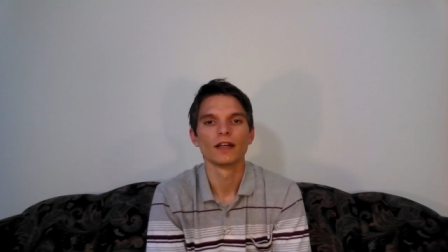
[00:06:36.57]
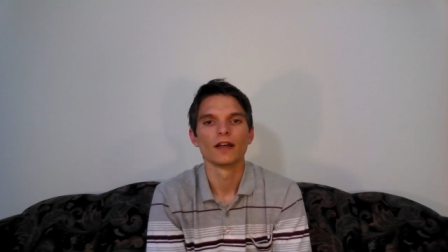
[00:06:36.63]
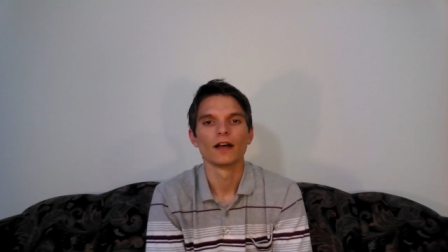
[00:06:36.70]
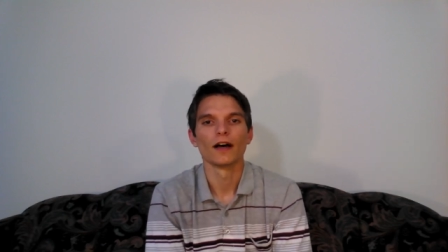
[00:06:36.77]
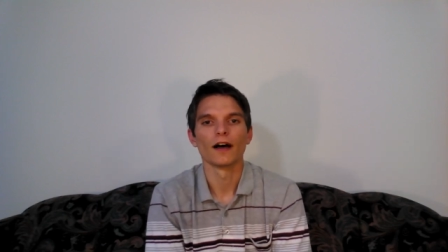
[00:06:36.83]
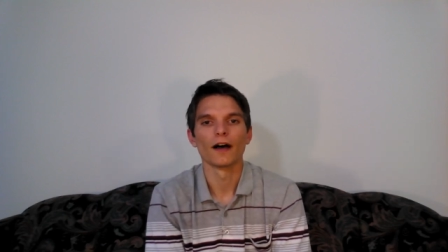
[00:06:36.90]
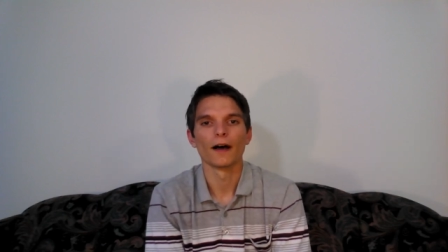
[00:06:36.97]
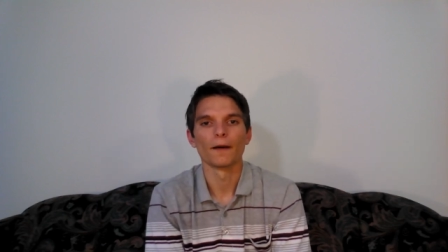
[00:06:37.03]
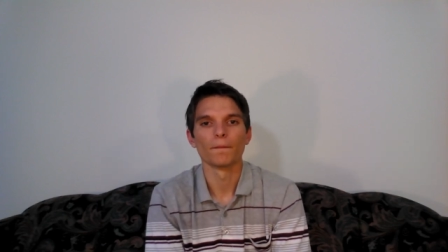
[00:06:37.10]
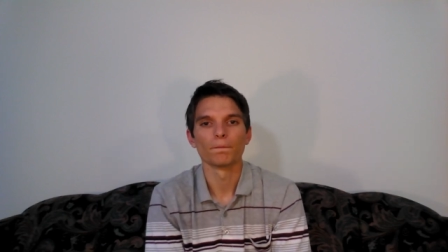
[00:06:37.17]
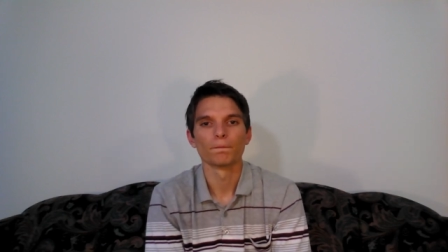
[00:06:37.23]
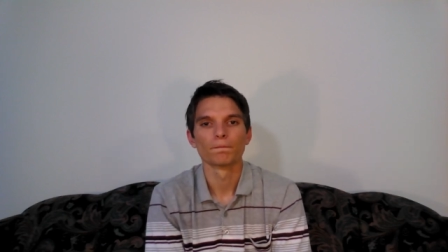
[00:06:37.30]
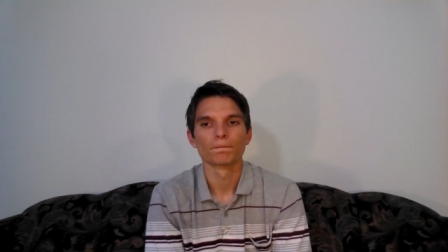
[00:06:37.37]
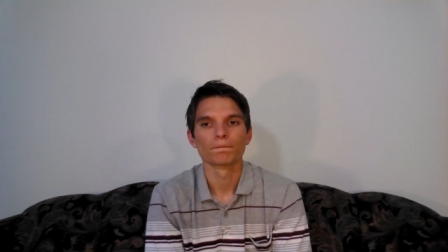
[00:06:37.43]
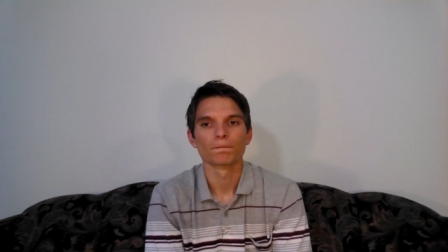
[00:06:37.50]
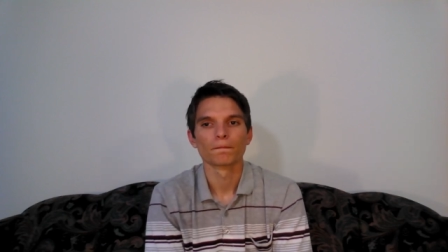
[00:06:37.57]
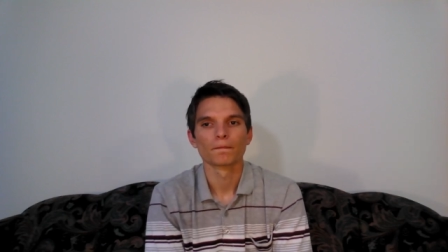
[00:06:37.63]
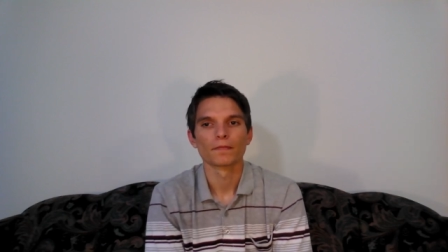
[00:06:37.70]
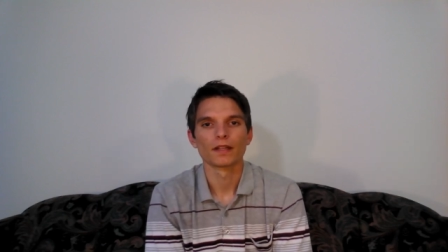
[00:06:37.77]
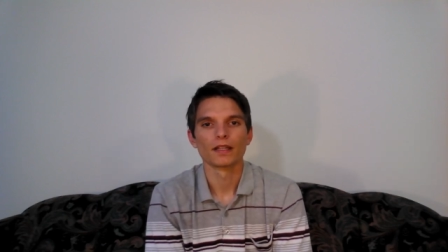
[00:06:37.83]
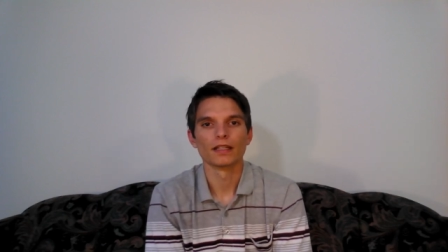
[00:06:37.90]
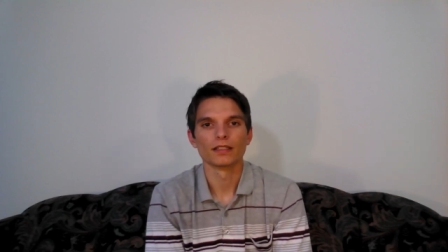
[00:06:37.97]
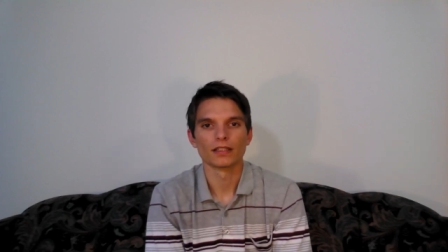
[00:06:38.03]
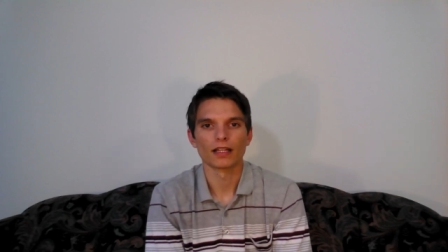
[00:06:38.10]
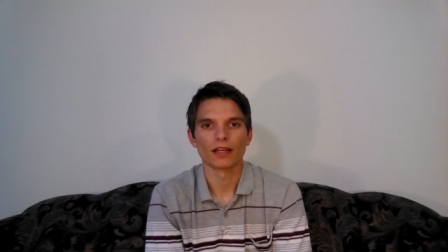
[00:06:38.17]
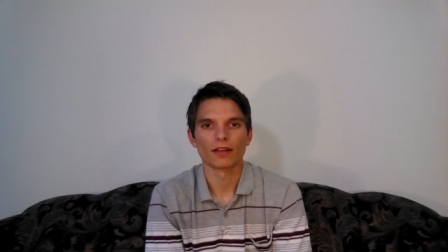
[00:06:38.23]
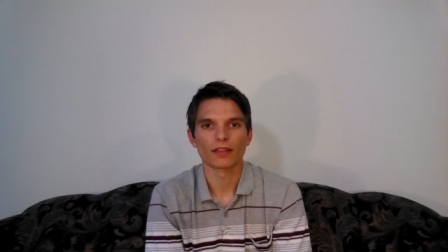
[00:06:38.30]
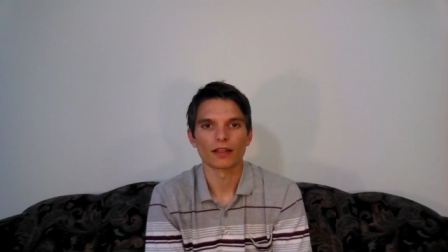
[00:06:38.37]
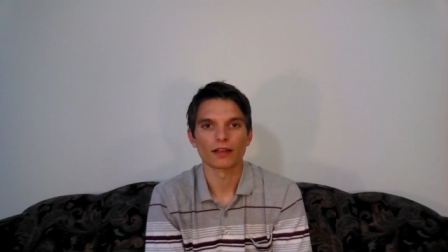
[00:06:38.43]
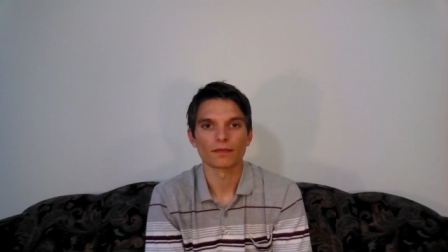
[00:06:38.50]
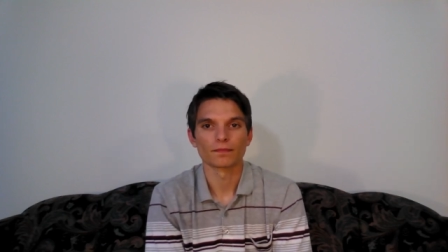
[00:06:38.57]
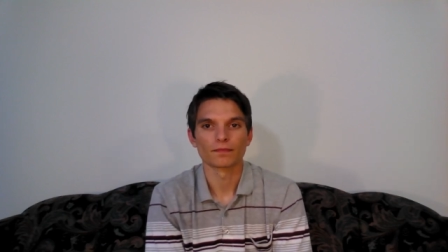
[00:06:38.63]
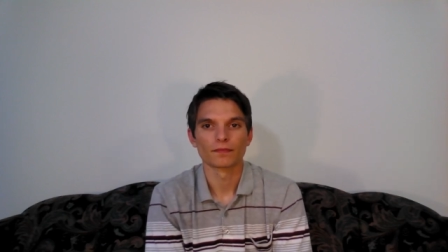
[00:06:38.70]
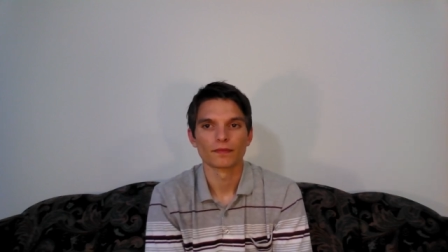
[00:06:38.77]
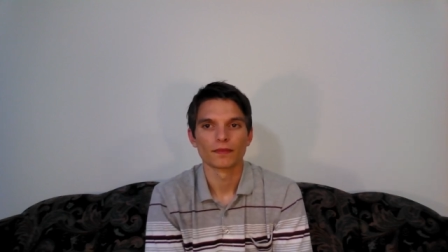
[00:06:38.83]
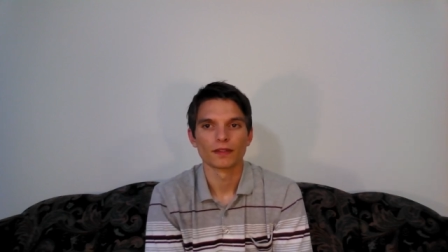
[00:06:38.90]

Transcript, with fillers: um, into that thing.